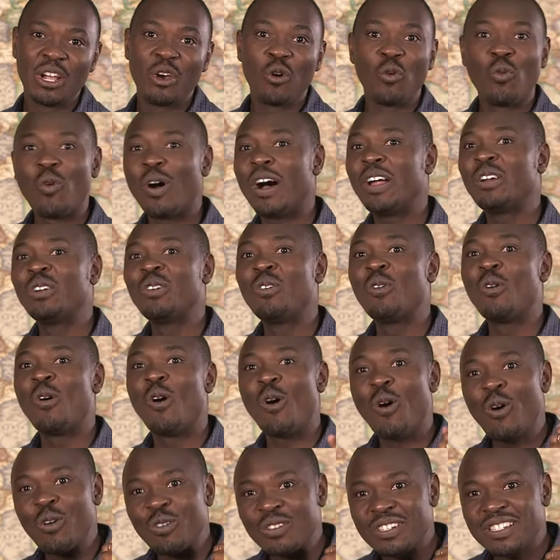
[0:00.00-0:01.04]
one who
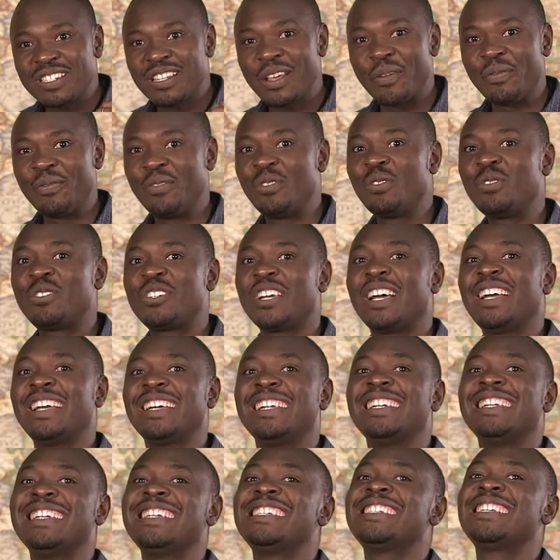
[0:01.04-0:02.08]
holds the future
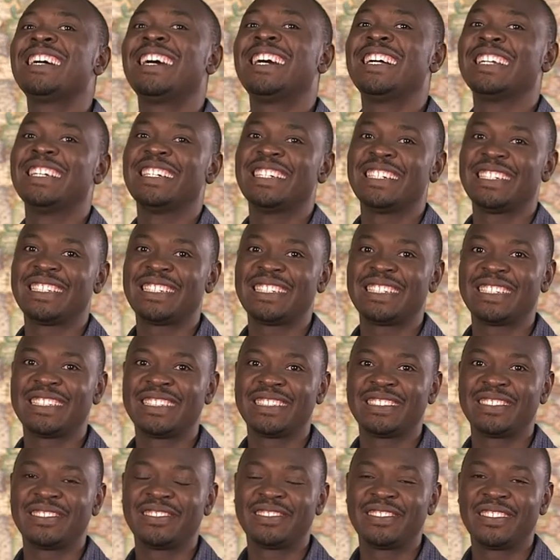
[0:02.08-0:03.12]
in His hands.
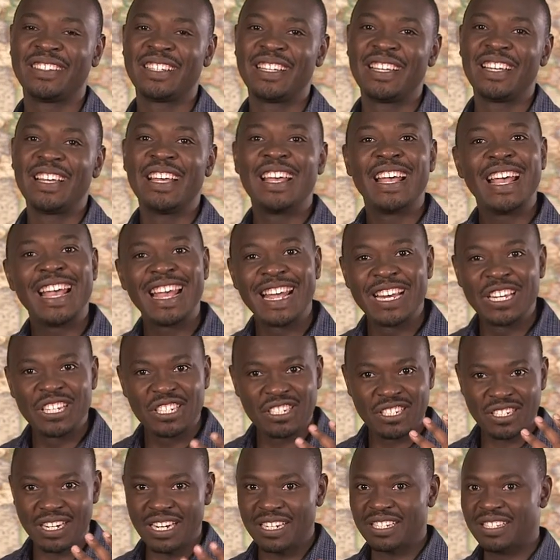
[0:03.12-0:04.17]

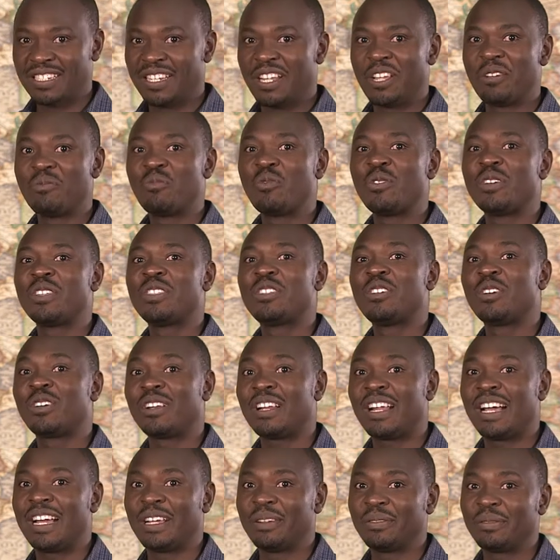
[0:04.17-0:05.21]
Entrust Him with your
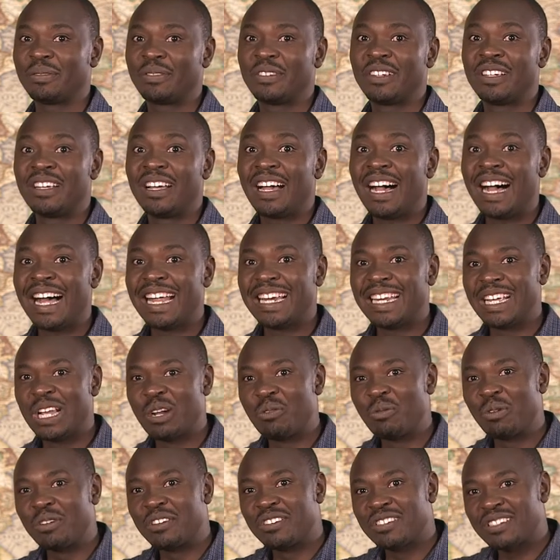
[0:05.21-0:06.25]
life, and He
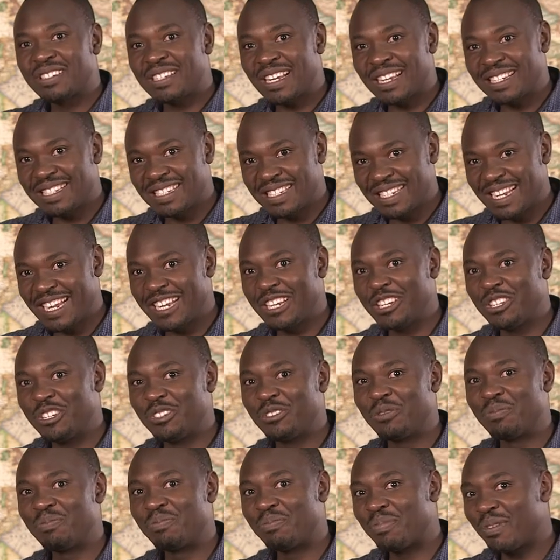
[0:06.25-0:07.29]
will sustain
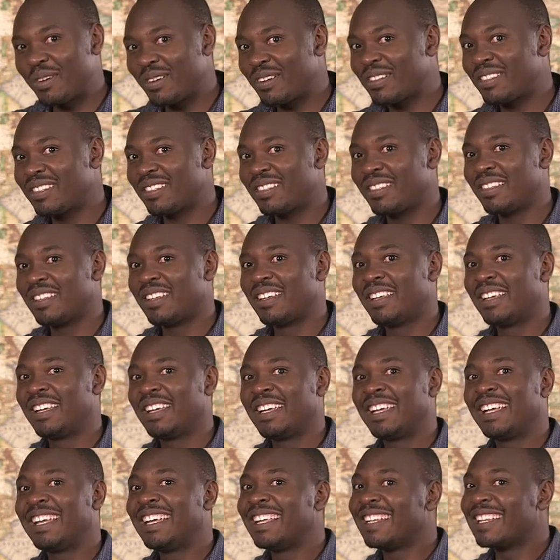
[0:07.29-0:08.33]
you both
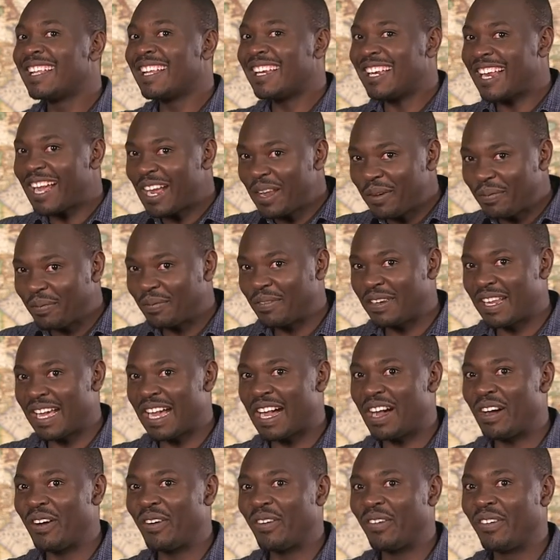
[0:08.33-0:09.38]
in the life
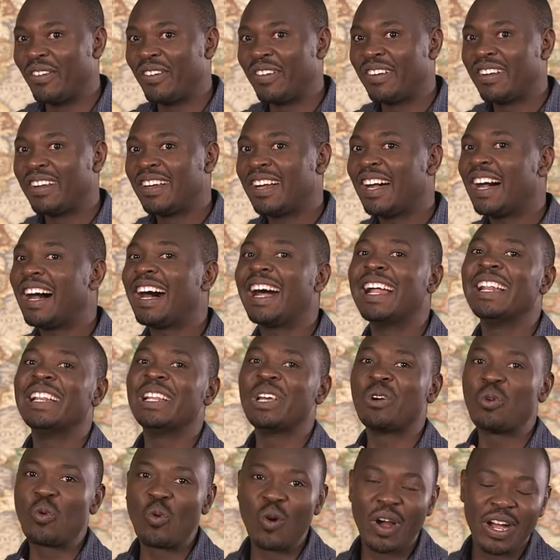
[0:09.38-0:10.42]
now and
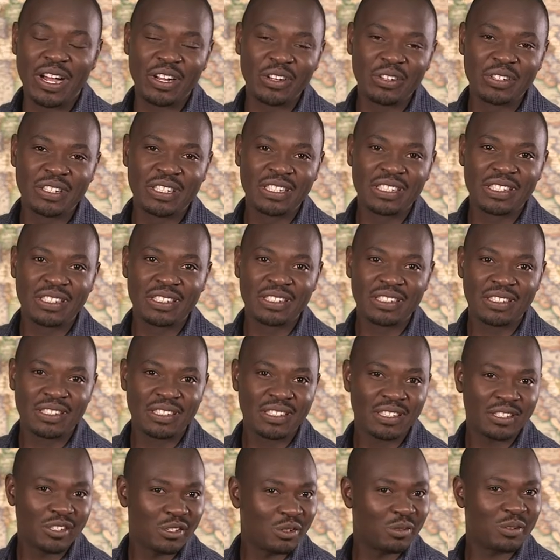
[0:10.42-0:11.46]
the world
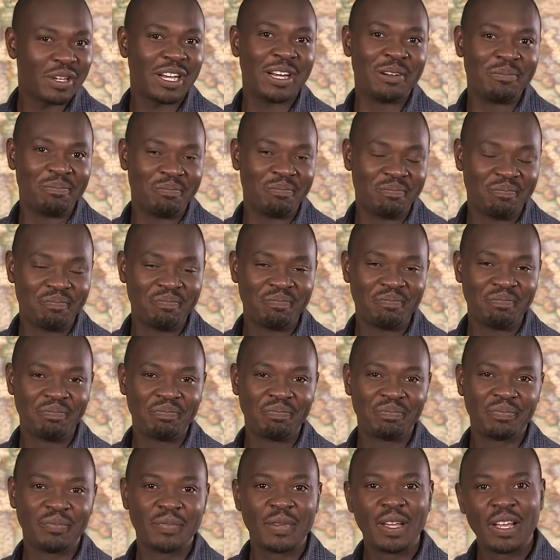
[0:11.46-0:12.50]
to come.
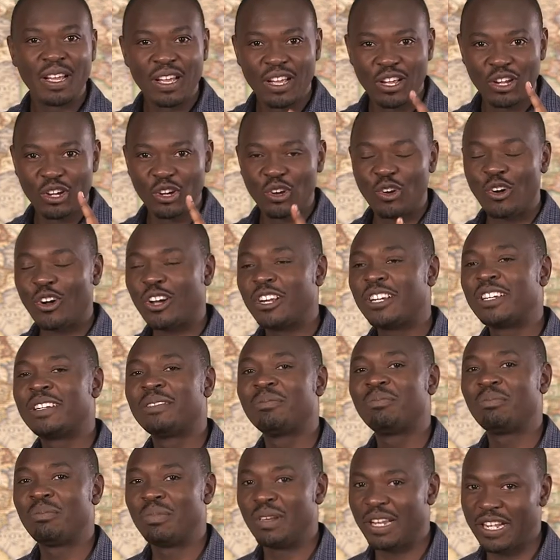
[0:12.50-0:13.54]
God
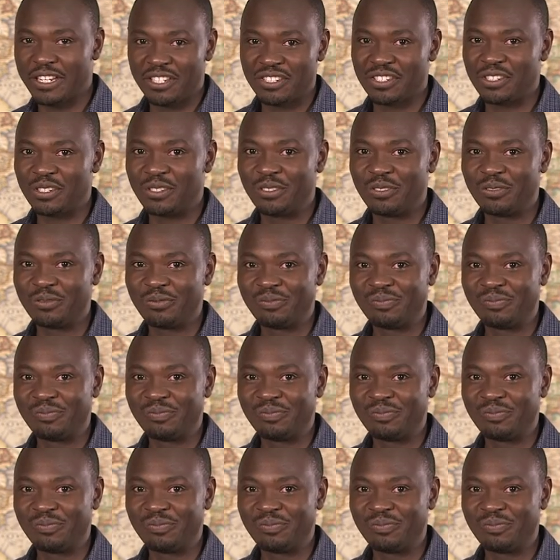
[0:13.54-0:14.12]
bless you.